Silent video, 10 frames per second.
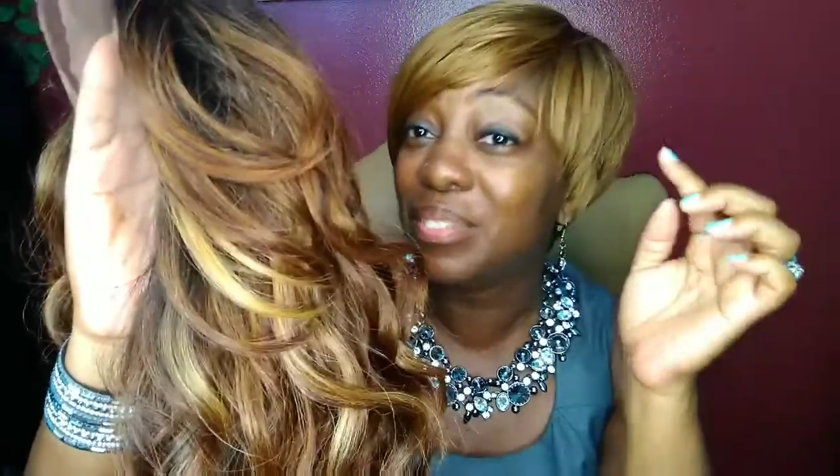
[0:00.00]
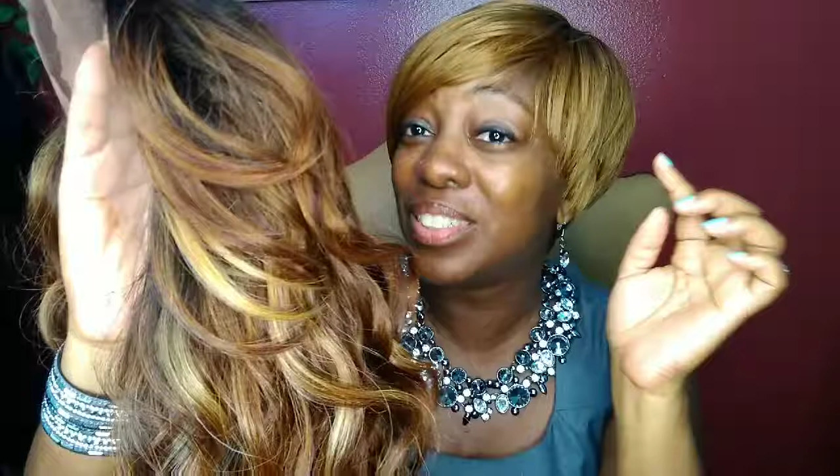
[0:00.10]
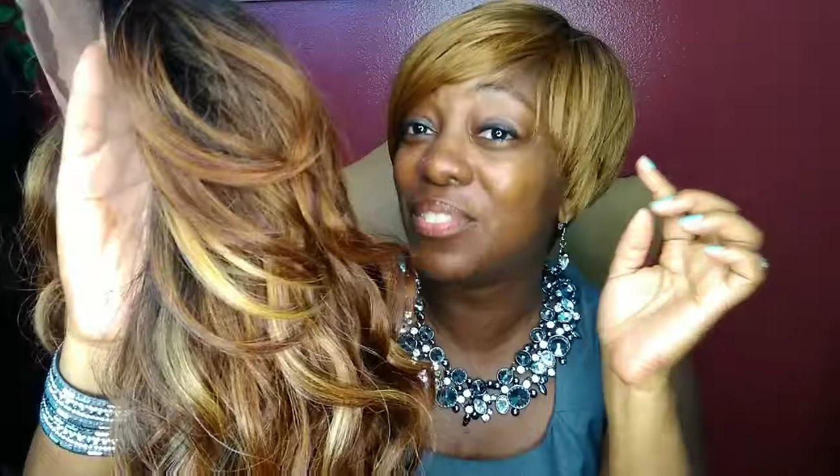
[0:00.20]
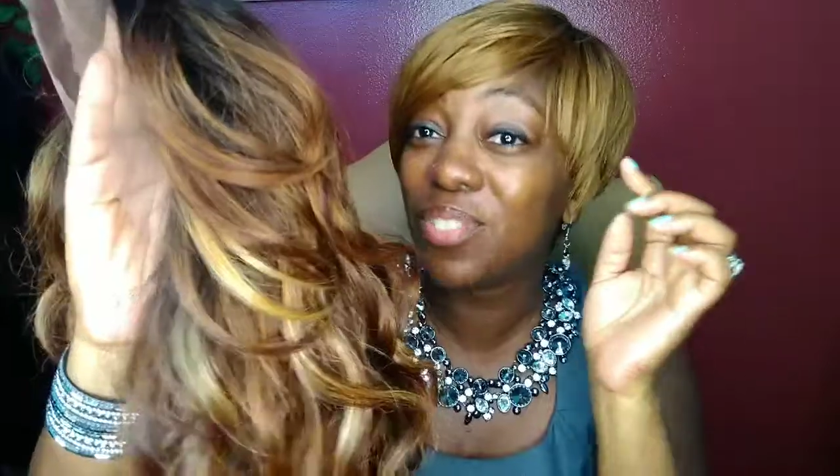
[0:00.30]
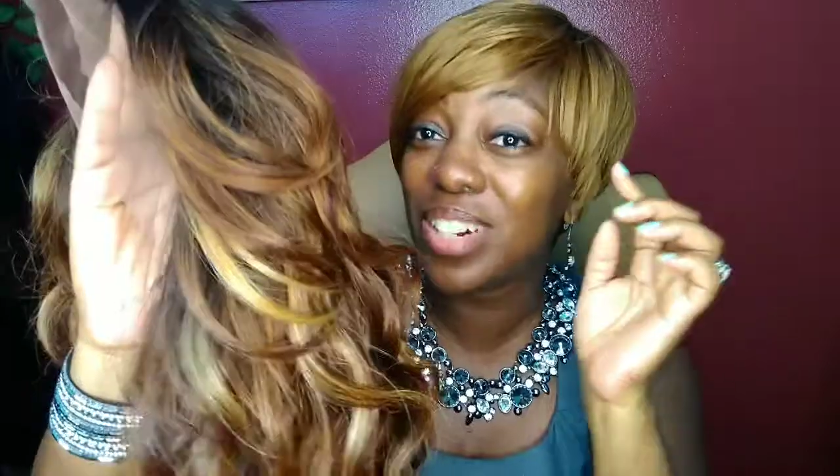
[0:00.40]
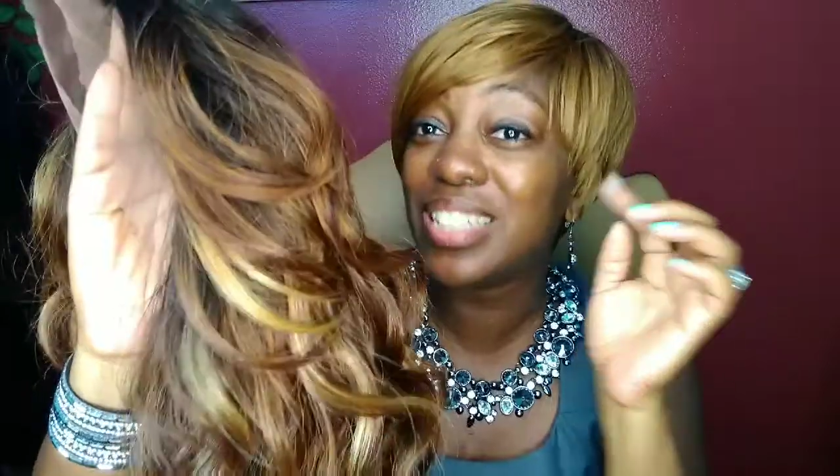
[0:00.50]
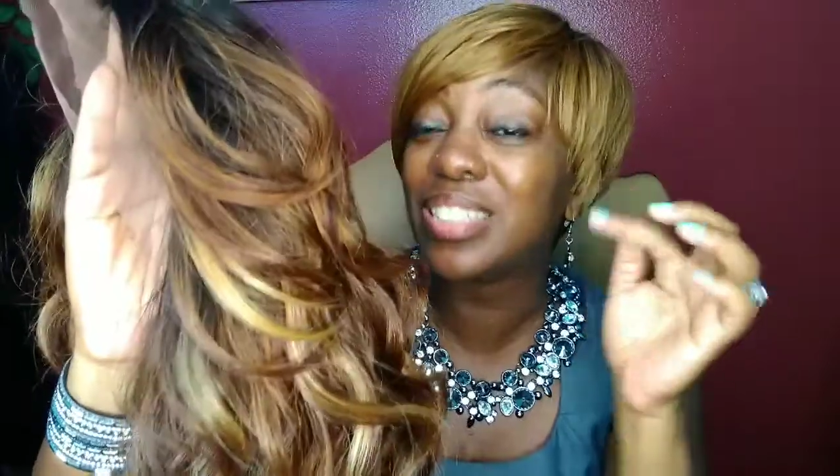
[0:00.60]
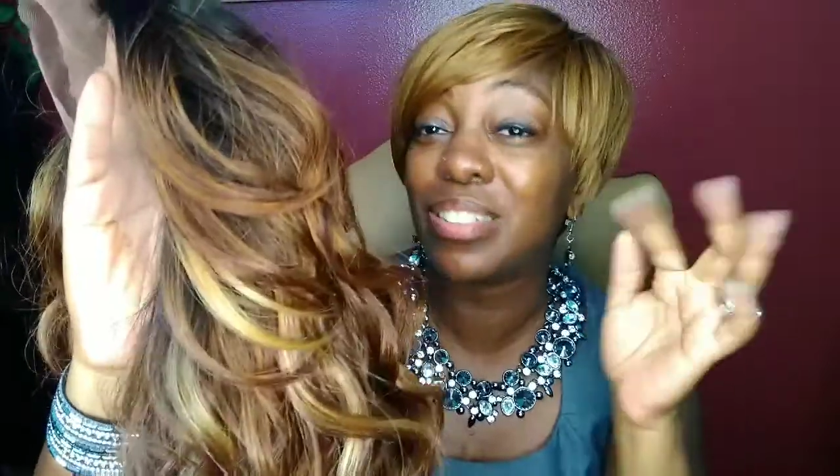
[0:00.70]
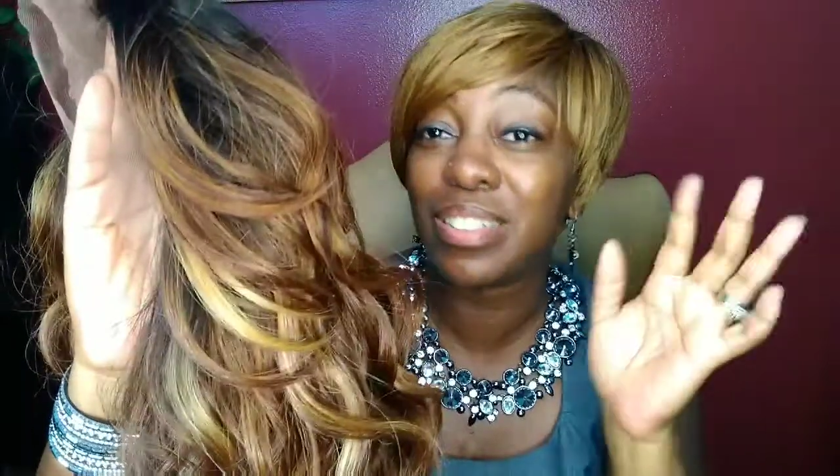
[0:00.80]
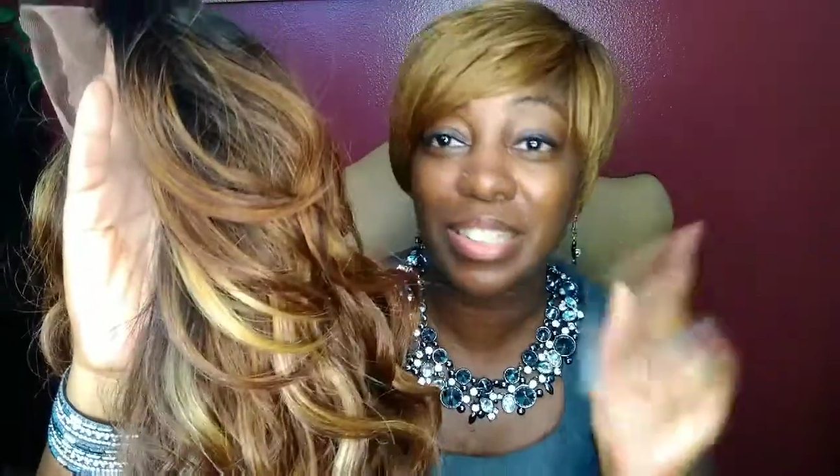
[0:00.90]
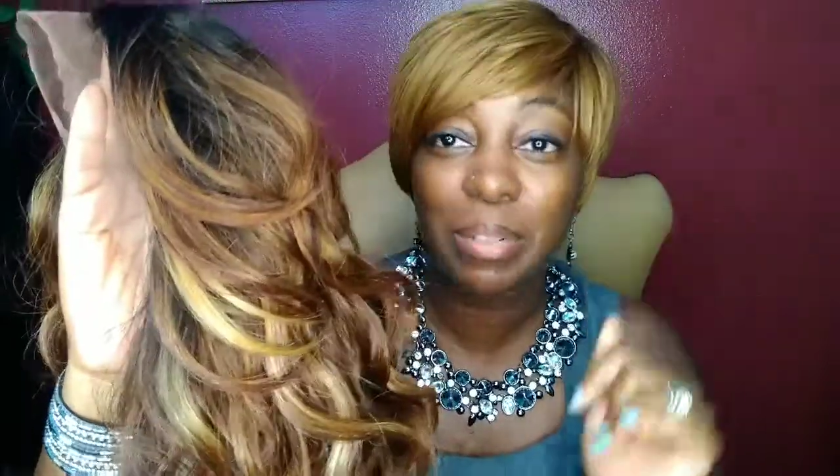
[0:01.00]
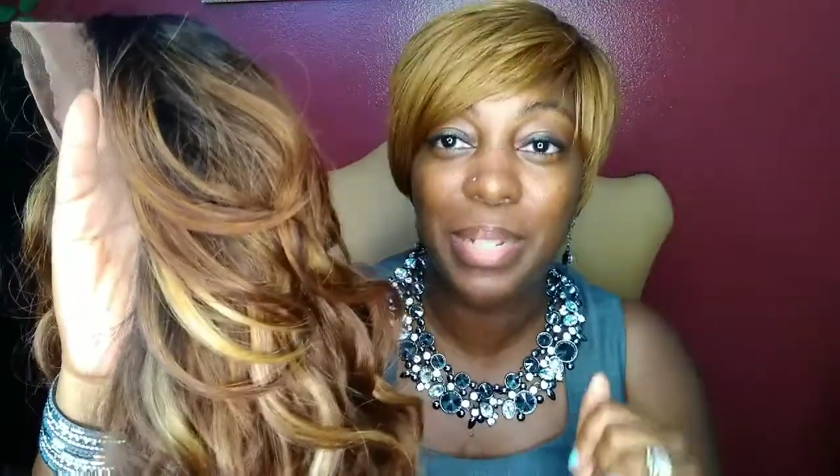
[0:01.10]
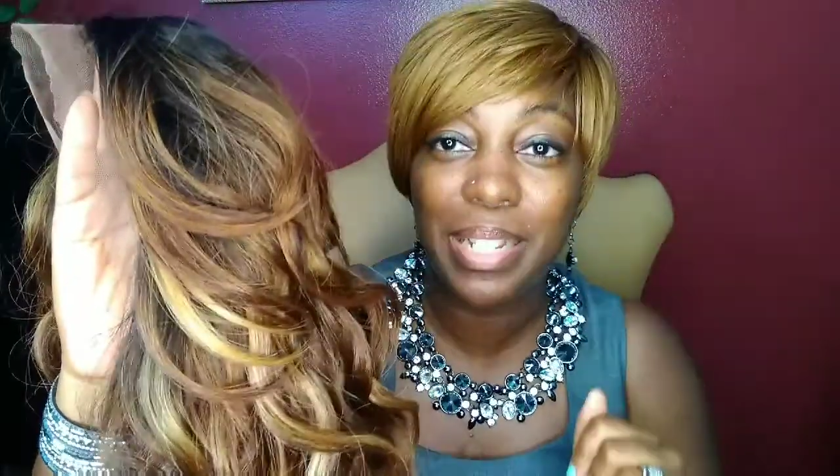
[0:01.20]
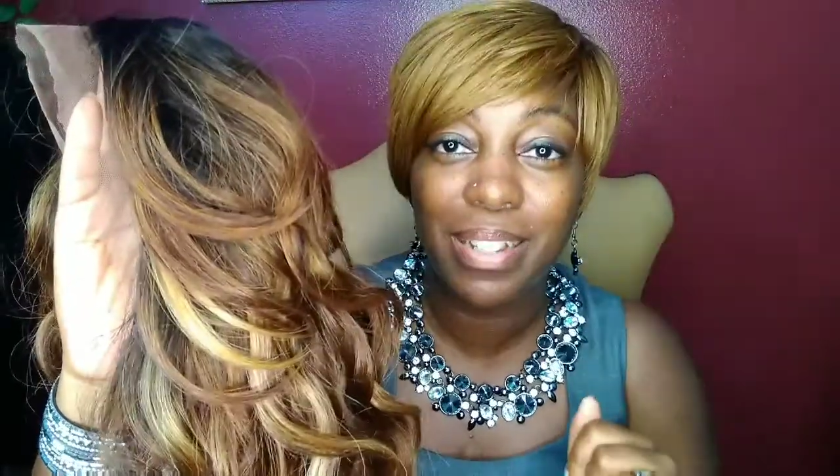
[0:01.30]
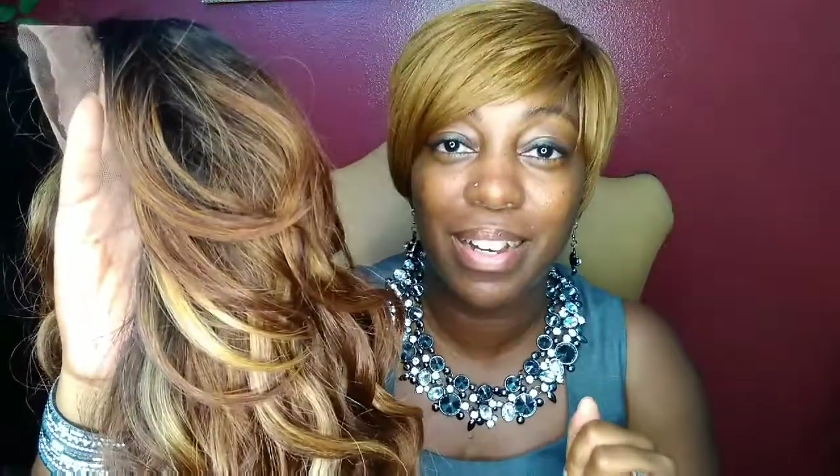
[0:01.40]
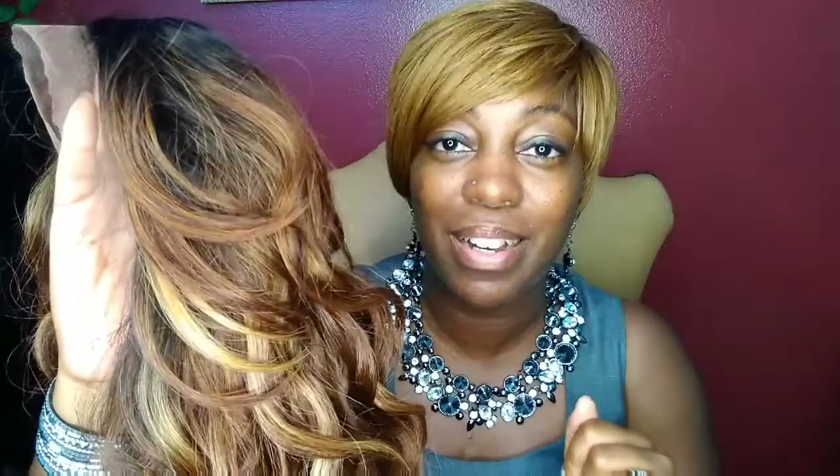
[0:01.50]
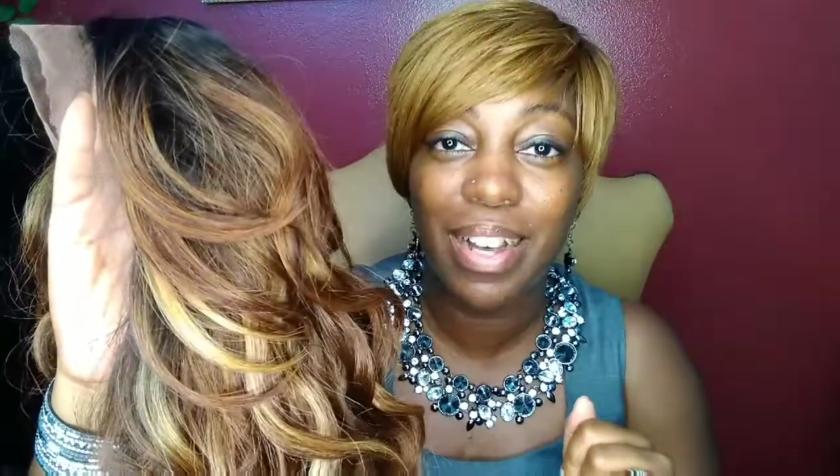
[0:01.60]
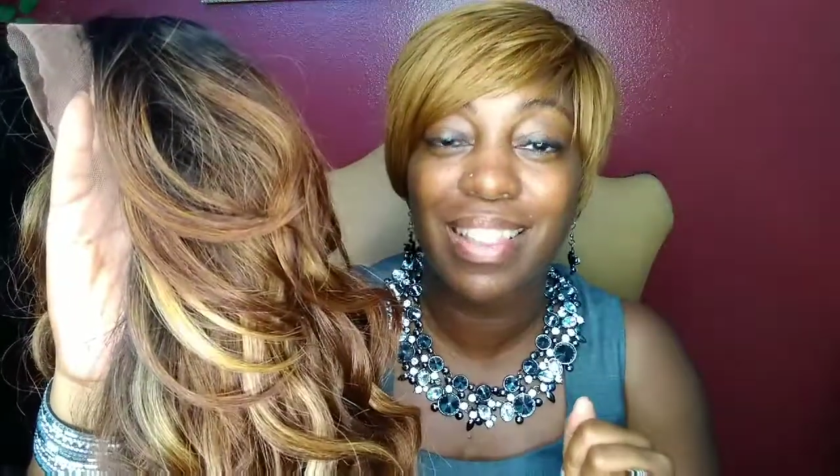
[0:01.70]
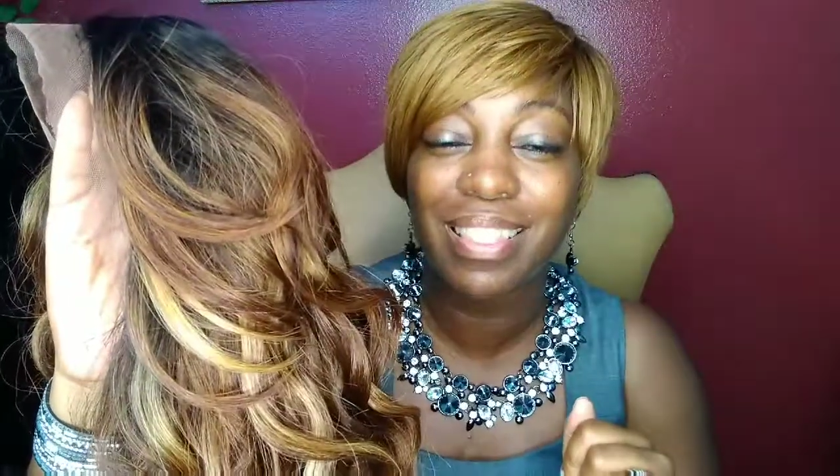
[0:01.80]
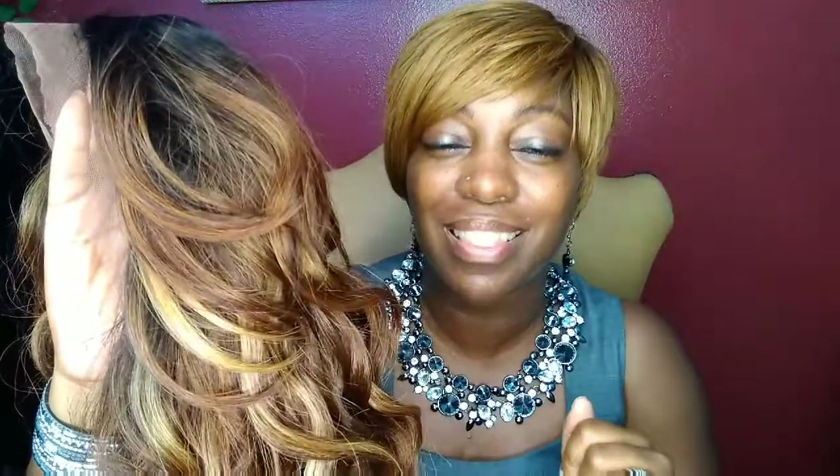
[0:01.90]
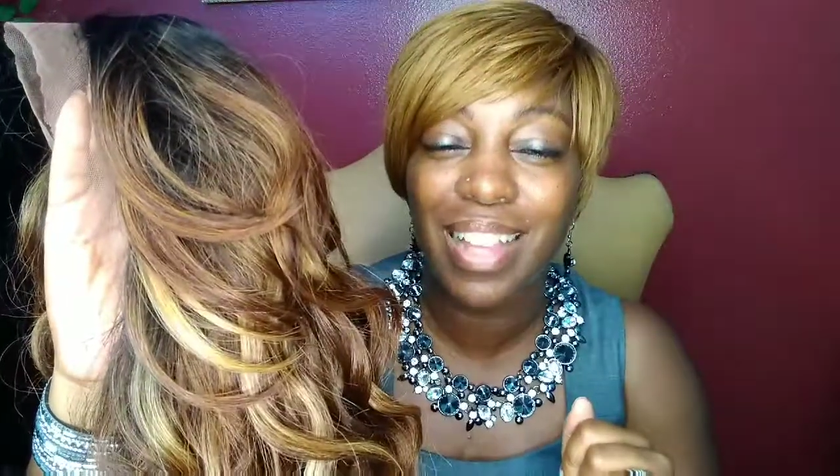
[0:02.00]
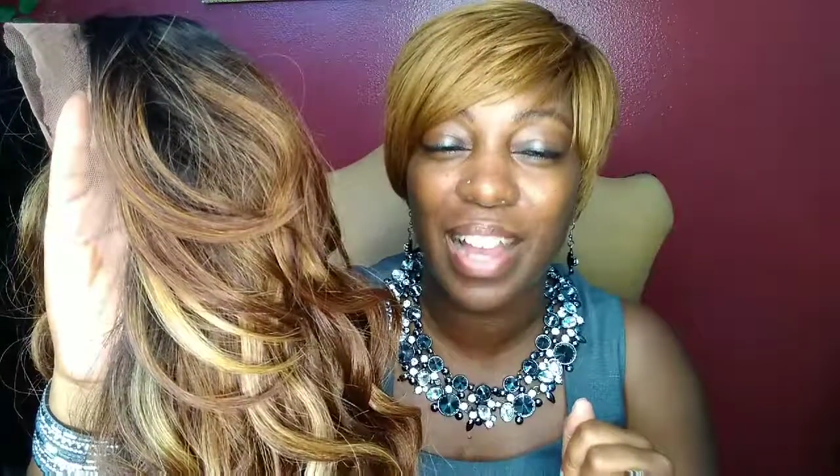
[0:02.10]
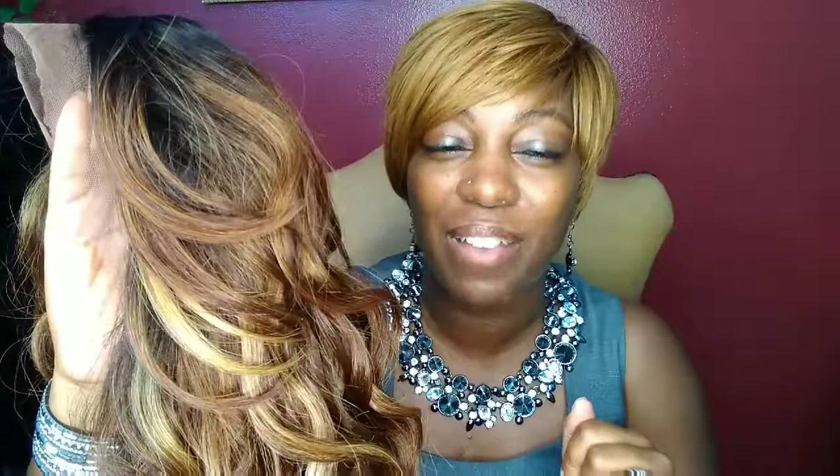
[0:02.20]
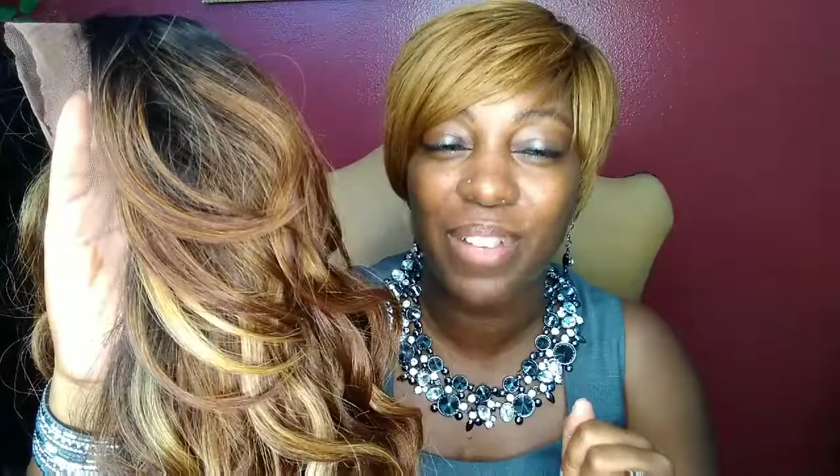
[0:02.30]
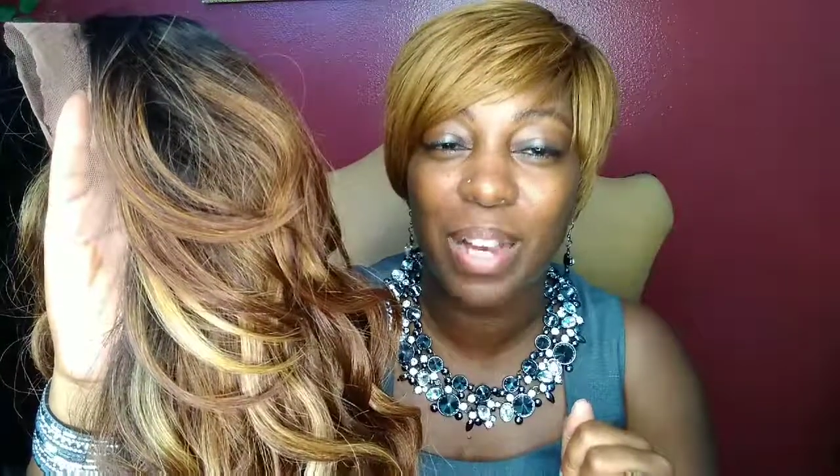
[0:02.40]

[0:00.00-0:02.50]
in the front, it's going to give me life.